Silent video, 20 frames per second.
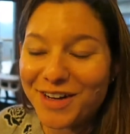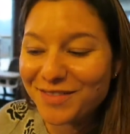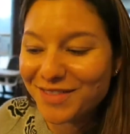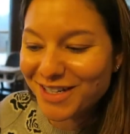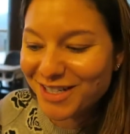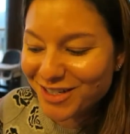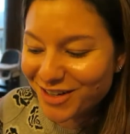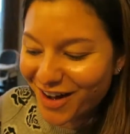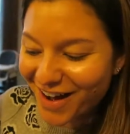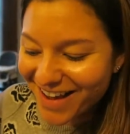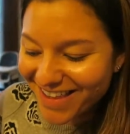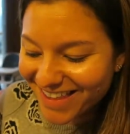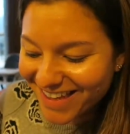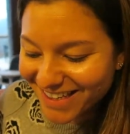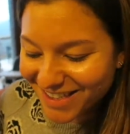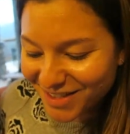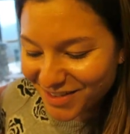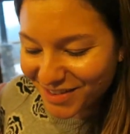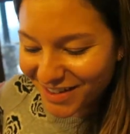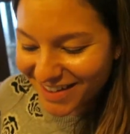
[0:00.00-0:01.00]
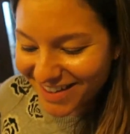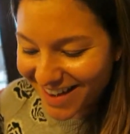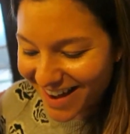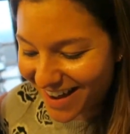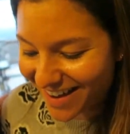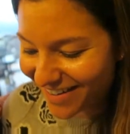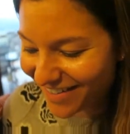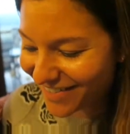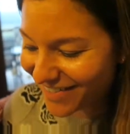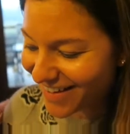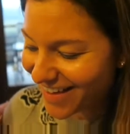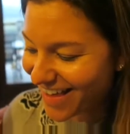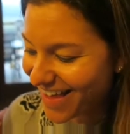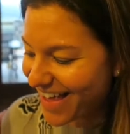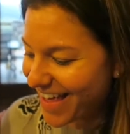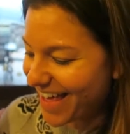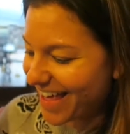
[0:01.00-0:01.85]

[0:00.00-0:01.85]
for him to try this one now,